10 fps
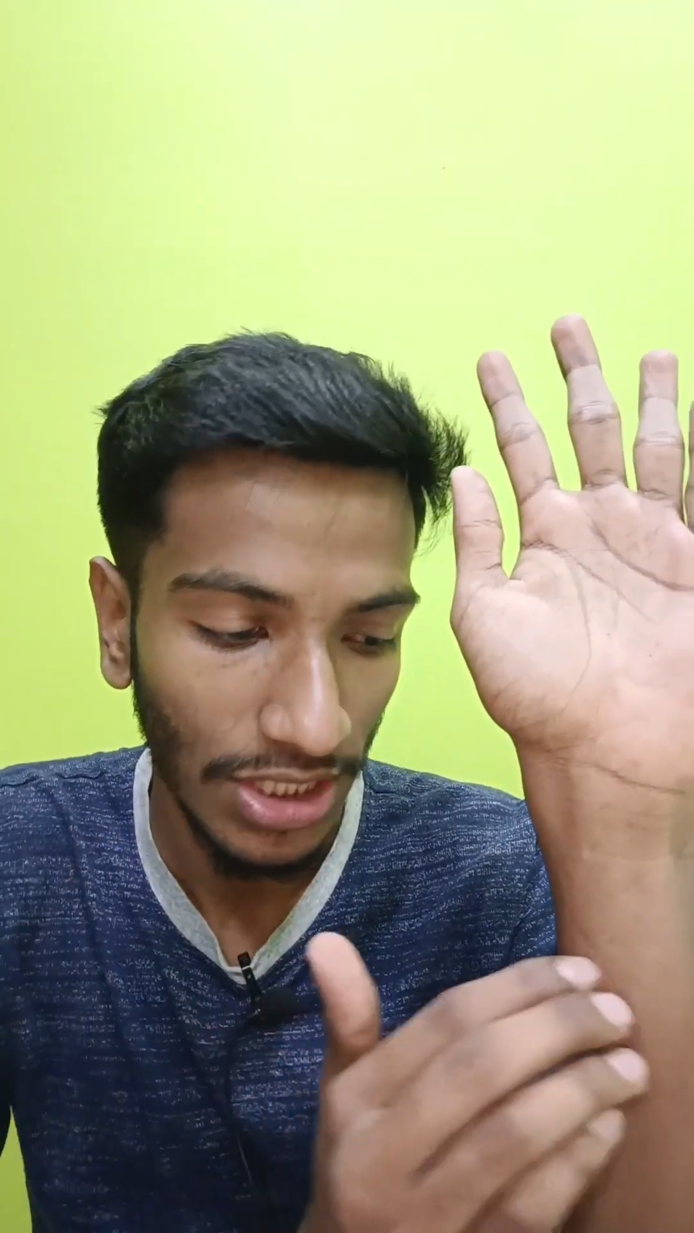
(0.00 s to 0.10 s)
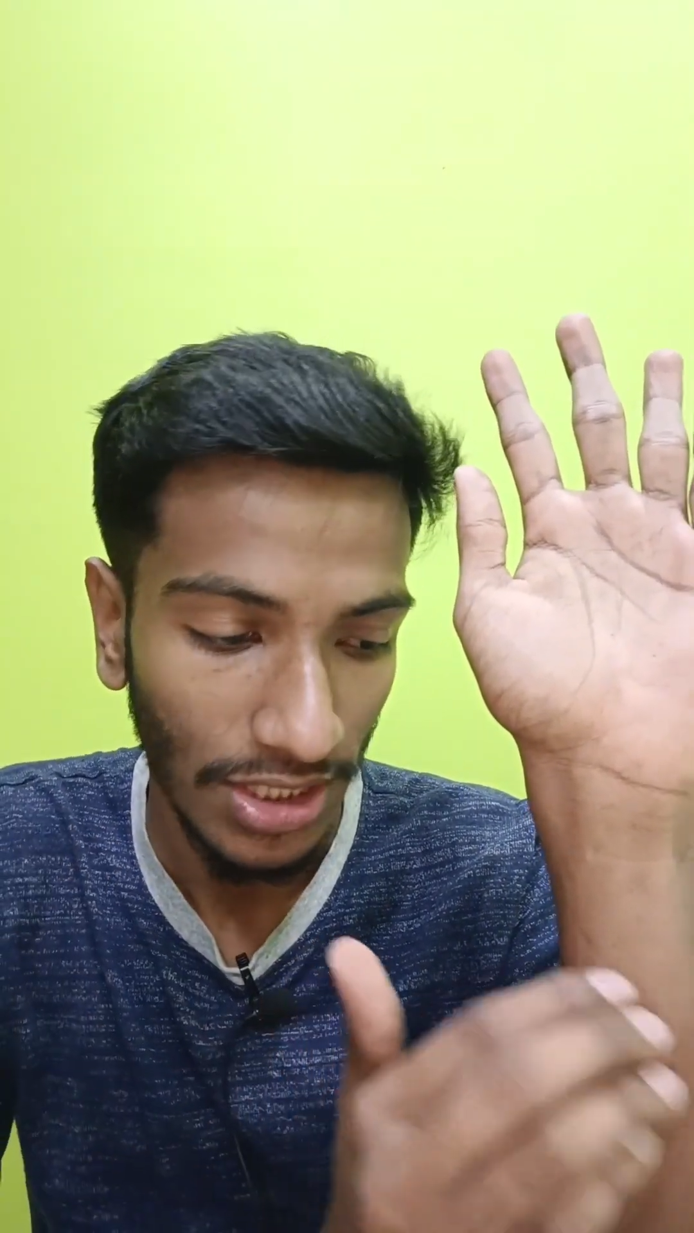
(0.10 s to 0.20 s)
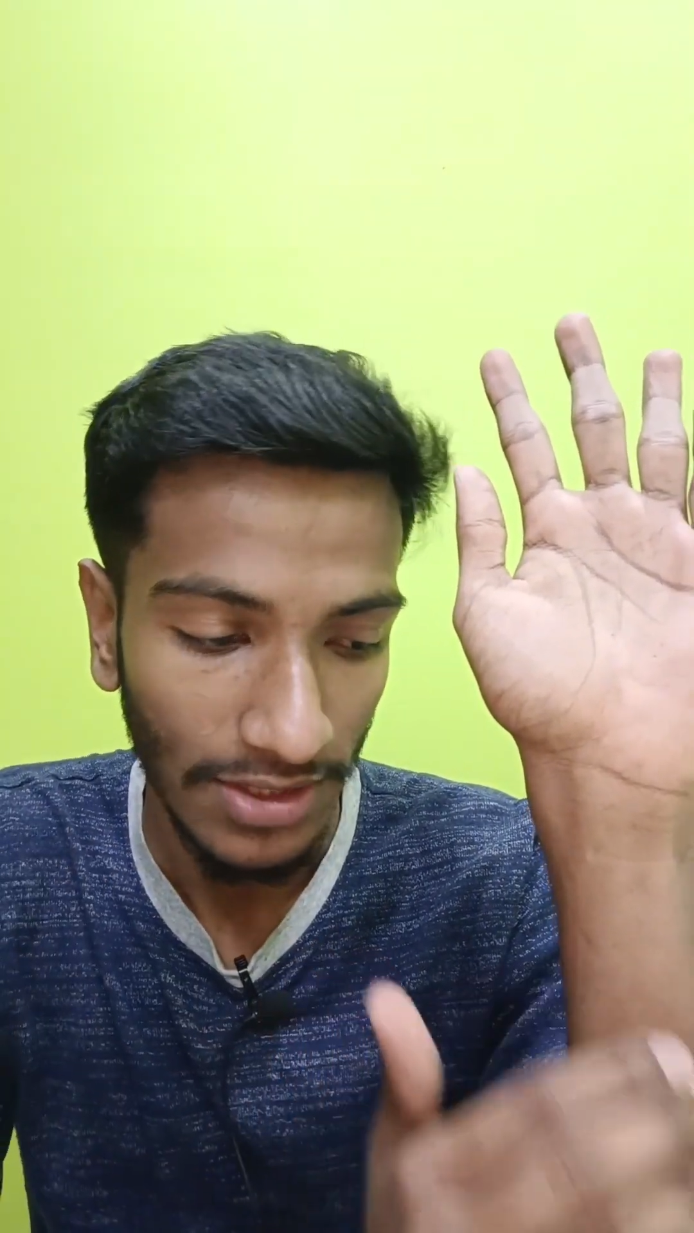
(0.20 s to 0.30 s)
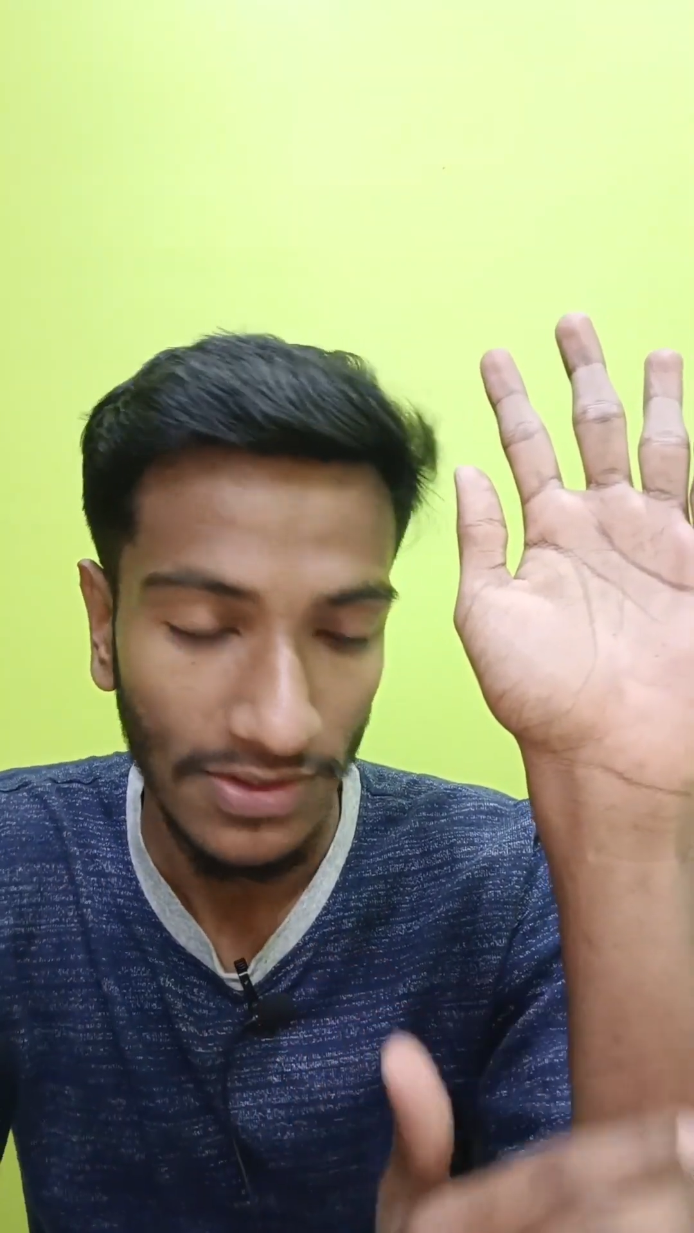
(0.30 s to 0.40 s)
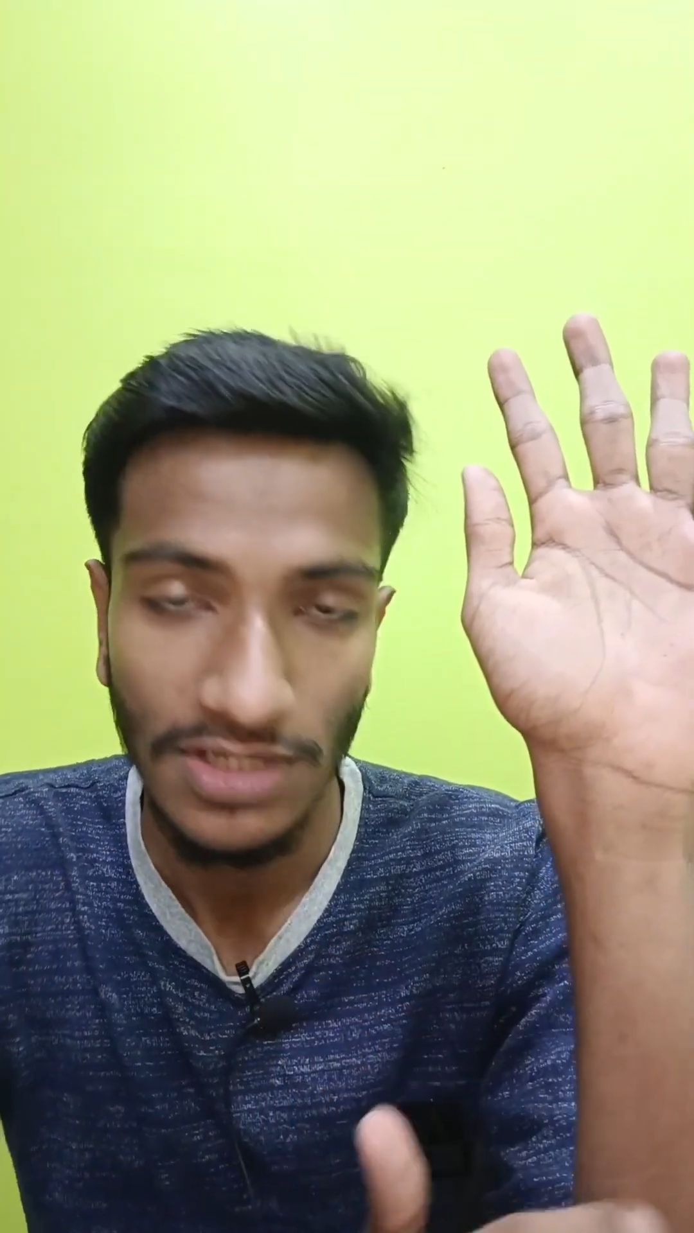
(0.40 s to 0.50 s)

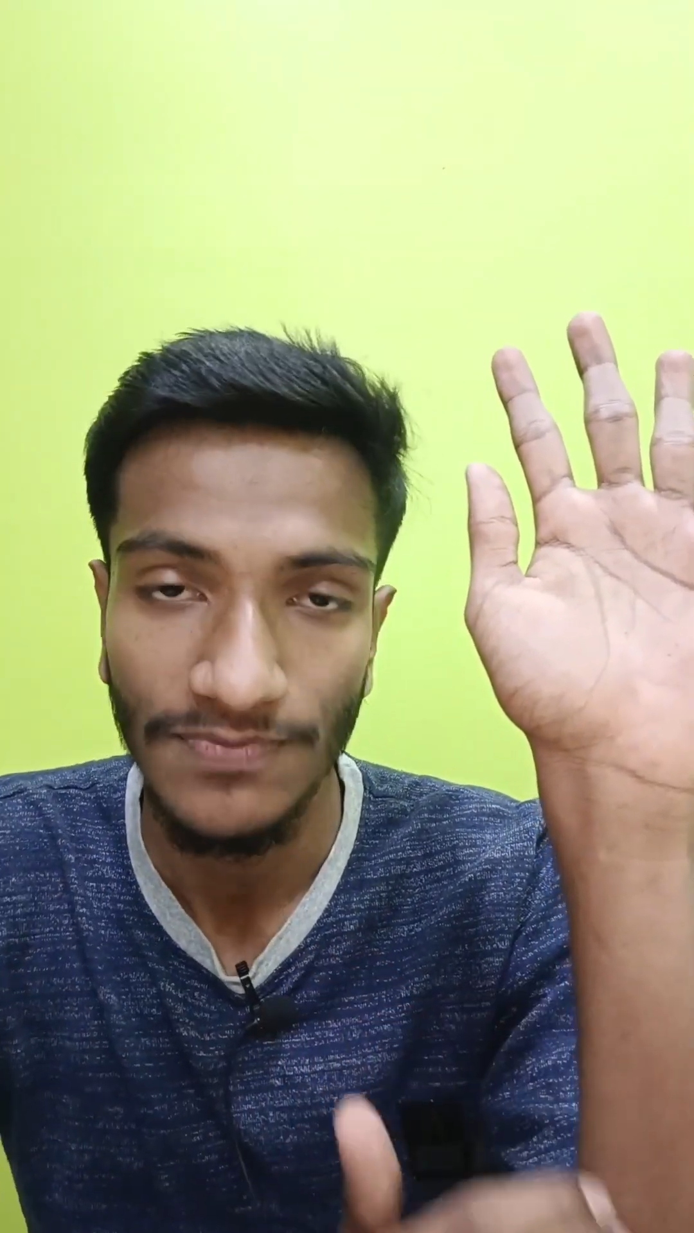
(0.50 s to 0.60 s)
okay, here